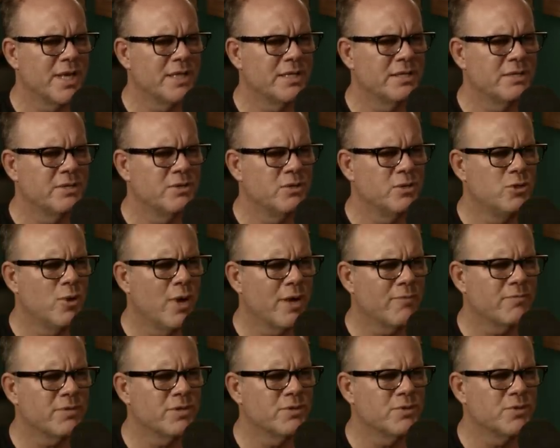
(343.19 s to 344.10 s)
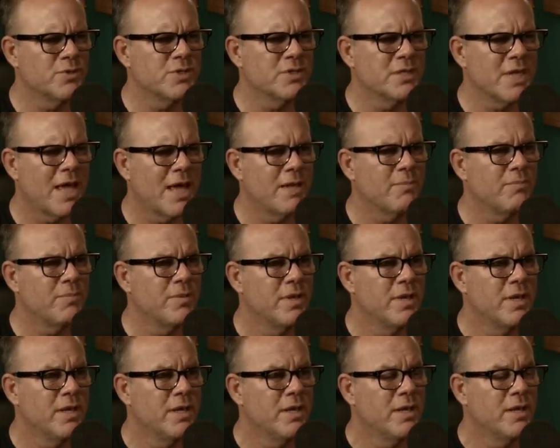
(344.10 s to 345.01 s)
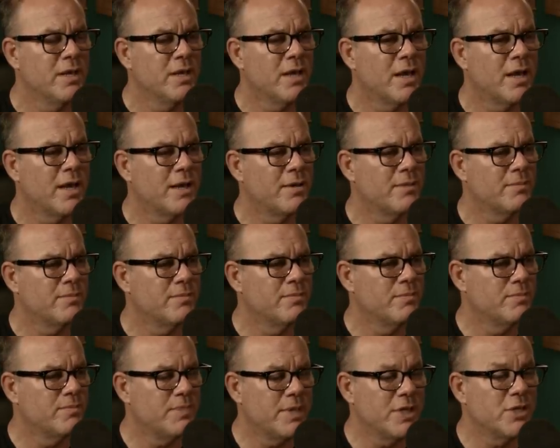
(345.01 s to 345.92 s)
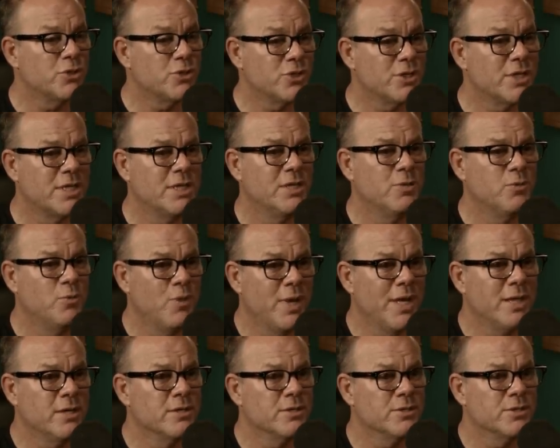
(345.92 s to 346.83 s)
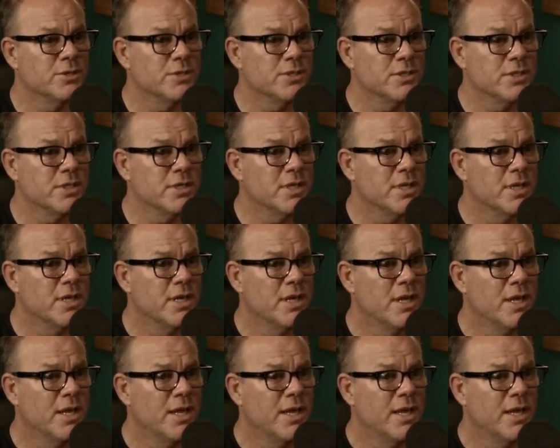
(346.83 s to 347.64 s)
And you have to stop um, being shitty to waiters. Yeah.